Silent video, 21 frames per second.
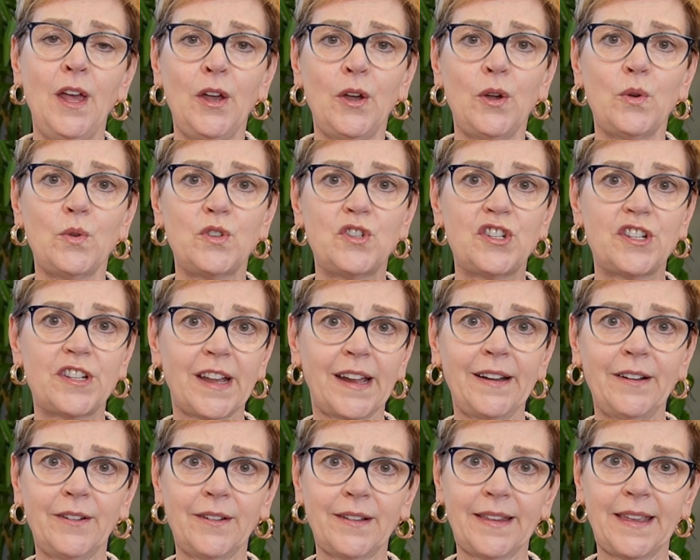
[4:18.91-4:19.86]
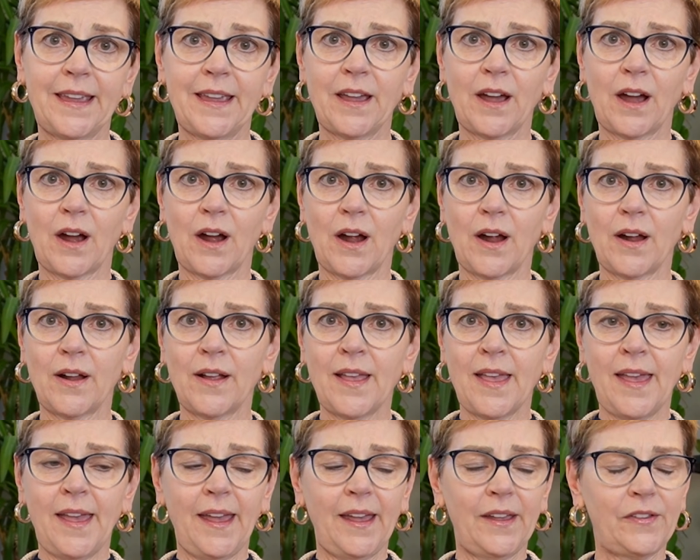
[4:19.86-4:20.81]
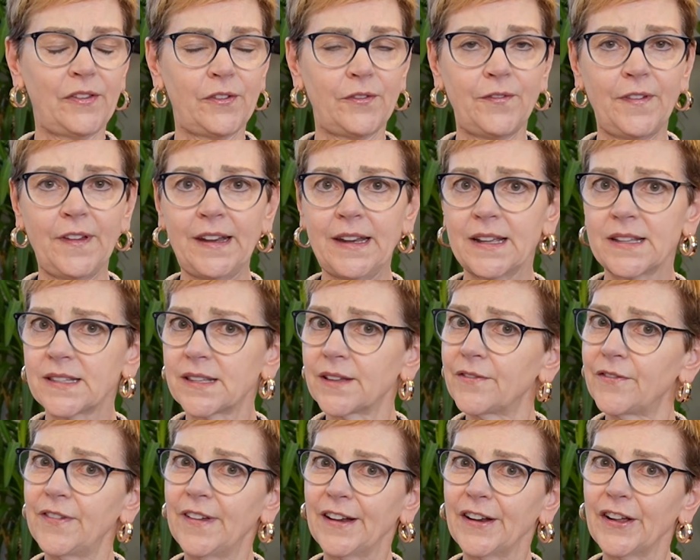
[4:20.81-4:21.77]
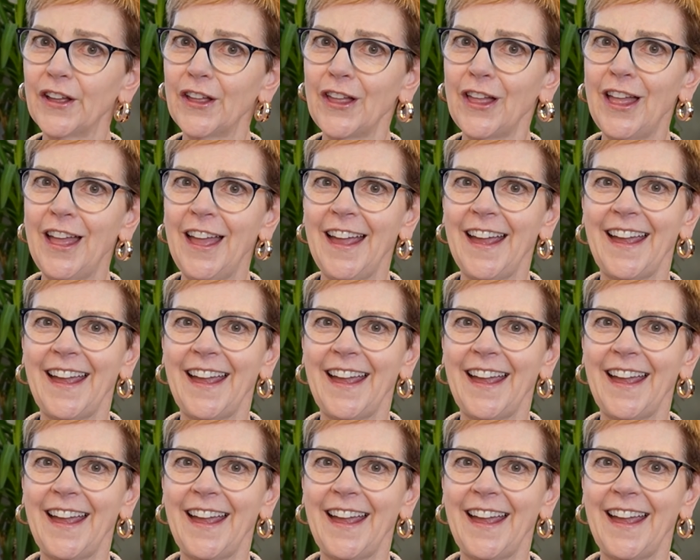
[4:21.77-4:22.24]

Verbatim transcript: who generally are as fit as a fiddle